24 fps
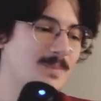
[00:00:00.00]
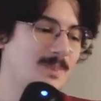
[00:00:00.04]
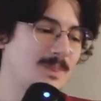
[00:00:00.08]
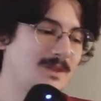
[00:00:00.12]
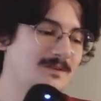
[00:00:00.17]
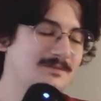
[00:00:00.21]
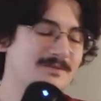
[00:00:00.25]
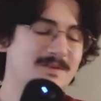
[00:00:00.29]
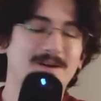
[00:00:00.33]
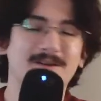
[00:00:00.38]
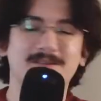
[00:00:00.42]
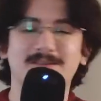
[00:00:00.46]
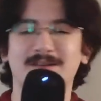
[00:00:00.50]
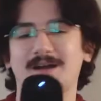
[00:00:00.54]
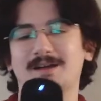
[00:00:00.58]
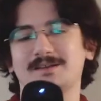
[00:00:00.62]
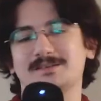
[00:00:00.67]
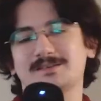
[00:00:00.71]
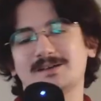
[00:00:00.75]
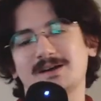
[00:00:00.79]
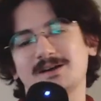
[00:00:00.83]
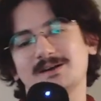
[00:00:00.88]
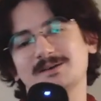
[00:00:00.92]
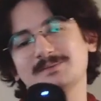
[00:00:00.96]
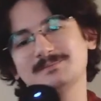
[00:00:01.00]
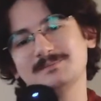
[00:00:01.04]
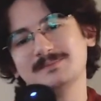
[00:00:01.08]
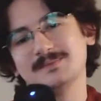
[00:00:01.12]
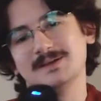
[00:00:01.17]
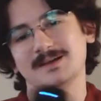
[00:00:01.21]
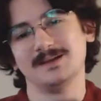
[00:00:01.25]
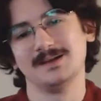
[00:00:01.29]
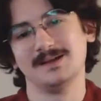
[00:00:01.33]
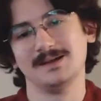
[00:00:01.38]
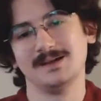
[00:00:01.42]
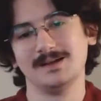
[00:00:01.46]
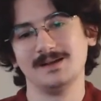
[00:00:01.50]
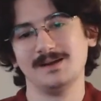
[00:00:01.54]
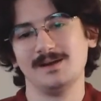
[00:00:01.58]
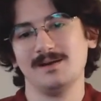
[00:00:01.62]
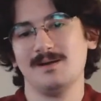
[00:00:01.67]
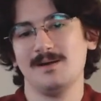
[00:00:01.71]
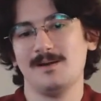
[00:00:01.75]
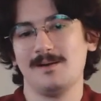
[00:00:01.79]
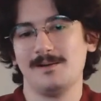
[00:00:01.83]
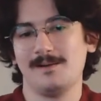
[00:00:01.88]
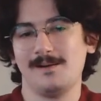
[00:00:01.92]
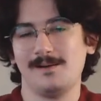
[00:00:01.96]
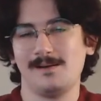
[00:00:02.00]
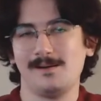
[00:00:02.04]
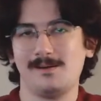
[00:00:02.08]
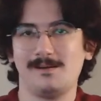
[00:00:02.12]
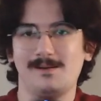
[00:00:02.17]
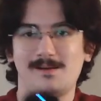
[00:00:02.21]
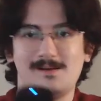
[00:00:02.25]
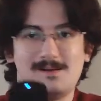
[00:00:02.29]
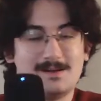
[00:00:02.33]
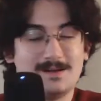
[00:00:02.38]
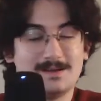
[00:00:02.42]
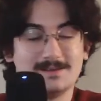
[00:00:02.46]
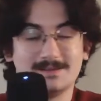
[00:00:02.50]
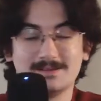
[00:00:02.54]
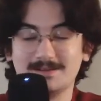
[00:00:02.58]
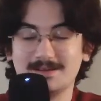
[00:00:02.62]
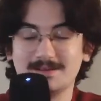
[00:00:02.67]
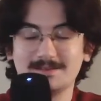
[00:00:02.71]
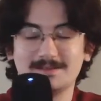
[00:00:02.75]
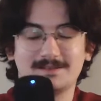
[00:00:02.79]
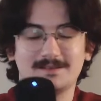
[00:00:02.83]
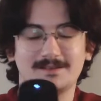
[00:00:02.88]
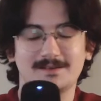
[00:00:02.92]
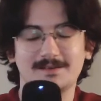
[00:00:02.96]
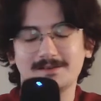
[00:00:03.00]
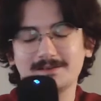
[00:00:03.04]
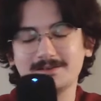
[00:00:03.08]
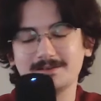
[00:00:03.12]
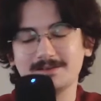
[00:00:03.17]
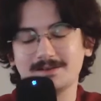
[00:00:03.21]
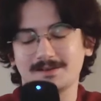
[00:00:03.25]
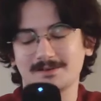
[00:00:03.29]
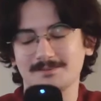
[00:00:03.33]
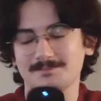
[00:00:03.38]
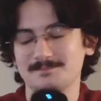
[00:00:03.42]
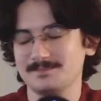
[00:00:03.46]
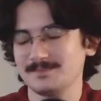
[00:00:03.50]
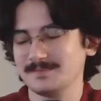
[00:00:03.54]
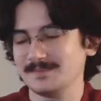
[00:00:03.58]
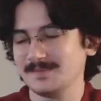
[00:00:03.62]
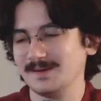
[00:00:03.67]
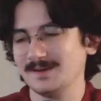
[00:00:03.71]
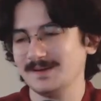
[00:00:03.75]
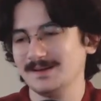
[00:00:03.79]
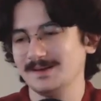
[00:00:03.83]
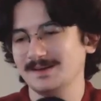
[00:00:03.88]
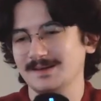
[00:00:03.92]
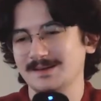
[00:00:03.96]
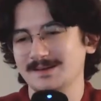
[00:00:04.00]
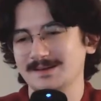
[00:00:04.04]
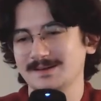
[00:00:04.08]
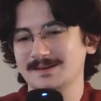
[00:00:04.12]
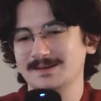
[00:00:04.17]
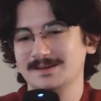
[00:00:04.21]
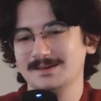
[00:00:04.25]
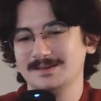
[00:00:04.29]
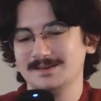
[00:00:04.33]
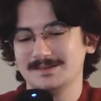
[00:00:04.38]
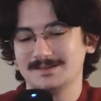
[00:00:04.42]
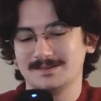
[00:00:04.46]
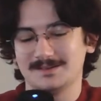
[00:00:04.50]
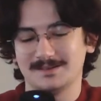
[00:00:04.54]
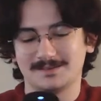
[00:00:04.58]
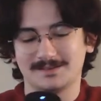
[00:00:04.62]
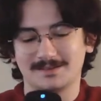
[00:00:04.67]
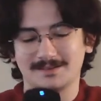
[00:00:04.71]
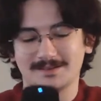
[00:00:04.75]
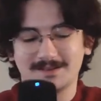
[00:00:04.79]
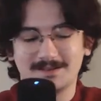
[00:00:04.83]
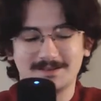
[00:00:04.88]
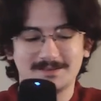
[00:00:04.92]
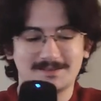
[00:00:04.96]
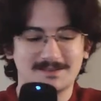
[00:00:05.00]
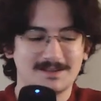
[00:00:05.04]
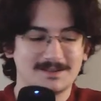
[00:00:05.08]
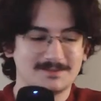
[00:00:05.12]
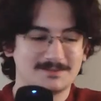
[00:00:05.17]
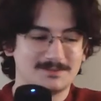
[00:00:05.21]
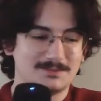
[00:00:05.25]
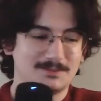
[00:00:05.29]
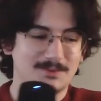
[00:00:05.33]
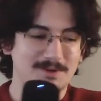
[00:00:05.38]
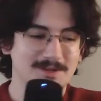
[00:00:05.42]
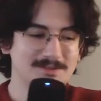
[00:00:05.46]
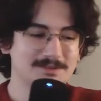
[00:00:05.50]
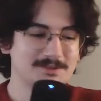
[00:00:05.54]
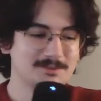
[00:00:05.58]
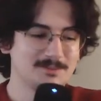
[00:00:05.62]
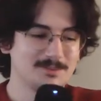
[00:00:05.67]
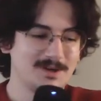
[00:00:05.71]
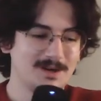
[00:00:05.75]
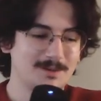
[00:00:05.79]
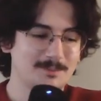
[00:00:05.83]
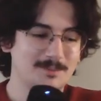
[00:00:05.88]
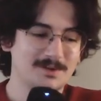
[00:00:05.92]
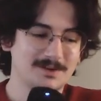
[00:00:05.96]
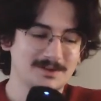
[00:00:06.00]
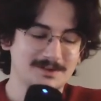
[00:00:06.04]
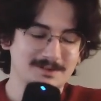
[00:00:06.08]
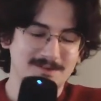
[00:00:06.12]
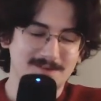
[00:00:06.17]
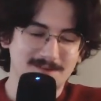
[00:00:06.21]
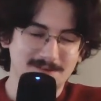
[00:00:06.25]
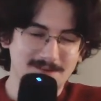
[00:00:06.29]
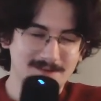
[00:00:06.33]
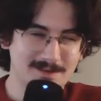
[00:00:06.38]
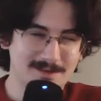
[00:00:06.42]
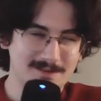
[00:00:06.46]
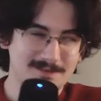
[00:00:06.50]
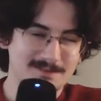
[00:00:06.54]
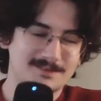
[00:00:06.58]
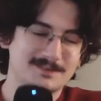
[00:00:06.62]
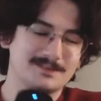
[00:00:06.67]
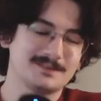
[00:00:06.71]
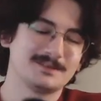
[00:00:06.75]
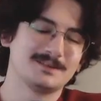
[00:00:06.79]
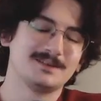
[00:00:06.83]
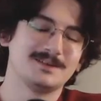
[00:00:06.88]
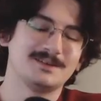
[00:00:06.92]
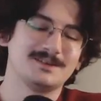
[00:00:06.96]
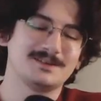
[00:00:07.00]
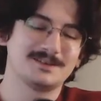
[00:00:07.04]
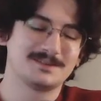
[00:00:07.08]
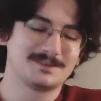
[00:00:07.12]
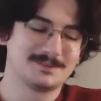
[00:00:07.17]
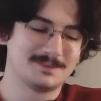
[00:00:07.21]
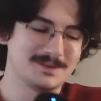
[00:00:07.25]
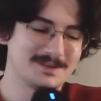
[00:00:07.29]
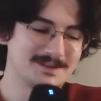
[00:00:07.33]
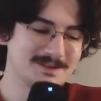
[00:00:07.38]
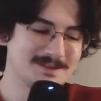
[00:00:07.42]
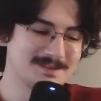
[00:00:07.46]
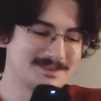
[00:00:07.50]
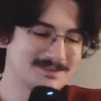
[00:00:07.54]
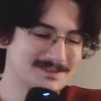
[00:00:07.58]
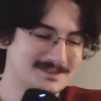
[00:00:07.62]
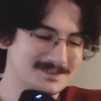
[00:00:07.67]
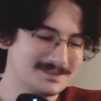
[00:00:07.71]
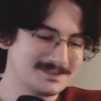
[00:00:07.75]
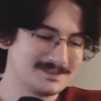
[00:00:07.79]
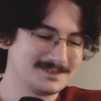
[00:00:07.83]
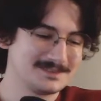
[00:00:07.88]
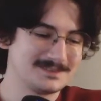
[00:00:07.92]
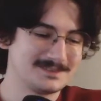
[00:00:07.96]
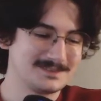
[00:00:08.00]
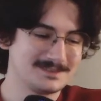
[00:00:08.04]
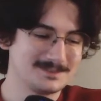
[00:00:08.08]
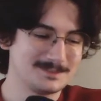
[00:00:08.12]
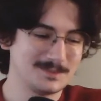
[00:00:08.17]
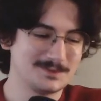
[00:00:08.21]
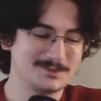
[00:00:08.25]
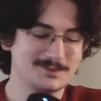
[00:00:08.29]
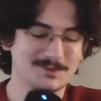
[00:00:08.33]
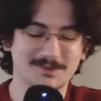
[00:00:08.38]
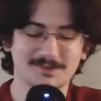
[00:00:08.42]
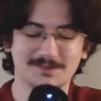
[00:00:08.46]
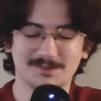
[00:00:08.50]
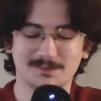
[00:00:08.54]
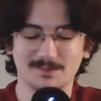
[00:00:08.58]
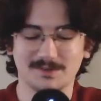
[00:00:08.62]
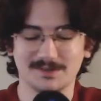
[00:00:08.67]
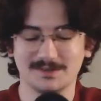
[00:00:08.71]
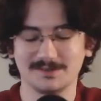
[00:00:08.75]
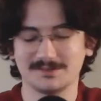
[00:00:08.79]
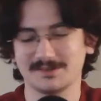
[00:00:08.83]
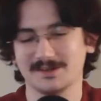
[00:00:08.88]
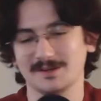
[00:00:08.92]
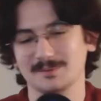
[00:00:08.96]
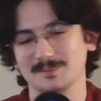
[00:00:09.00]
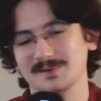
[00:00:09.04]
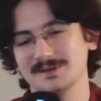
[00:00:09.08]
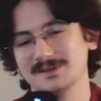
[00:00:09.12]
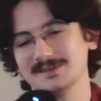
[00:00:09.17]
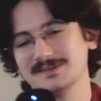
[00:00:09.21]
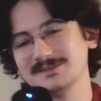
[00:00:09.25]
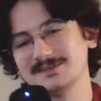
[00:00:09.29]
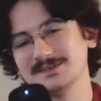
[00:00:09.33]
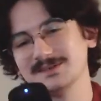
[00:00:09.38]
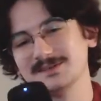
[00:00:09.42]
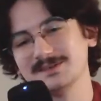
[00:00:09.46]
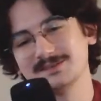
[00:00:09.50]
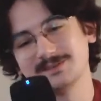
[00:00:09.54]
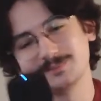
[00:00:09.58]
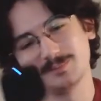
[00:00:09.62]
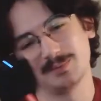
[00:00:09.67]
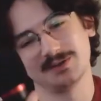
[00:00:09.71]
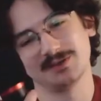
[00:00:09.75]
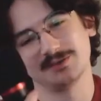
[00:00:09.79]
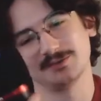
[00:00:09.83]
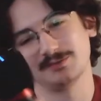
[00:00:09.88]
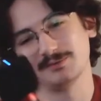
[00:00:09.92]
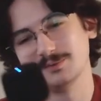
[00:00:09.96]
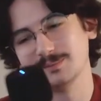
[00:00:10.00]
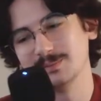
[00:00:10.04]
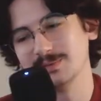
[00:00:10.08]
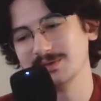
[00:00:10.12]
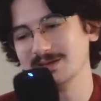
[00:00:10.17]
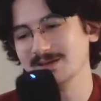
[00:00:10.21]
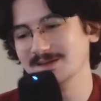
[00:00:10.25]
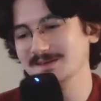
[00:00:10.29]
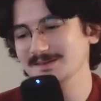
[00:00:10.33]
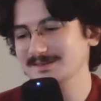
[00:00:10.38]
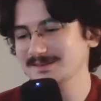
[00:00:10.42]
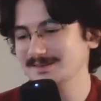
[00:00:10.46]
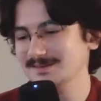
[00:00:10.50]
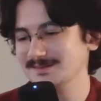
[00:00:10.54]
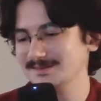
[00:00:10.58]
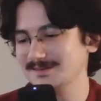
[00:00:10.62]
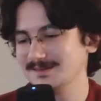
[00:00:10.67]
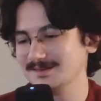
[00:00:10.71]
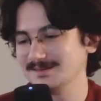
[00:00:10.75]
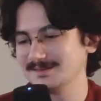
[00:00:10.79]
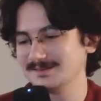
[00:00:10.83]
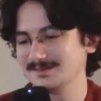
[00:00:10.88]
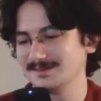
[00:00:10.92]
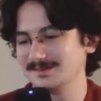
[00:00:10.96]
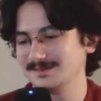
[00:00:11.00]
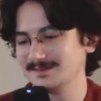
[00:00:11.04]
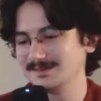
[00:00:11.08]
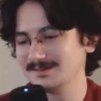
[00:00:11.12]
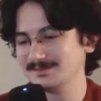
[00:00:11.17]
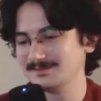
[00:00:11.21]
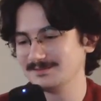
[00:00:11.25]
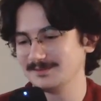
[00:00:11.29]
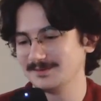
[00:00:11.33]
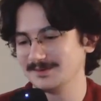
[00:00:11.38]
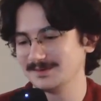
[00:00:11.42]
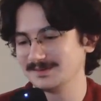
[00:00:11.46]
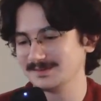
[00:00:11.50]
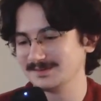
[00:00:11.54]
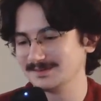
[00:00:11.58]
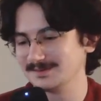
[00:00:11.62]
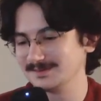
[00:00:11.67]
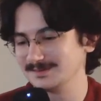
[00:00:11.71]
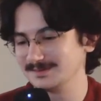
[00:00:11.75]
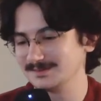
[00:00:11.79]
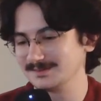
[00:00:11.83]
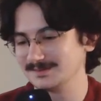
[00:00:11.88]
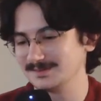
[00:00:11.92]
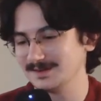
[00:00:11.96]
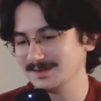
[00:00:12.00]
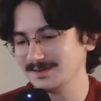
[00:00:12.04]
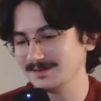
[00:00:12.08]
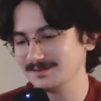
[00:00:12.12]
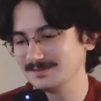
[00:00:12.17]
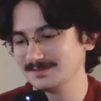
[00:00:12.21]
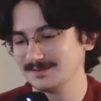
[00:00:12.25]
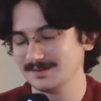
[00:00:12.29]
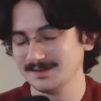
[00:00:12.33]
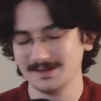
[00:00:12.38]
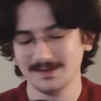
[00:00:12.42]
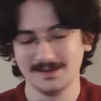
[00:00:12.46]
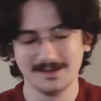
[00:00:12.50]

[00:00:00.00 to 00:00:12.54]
Very tactile. Is it necessary? No. Does the lady sound way too proper? Yes. That's because majority is a British company, so it's a British woman that does the voices and stuff.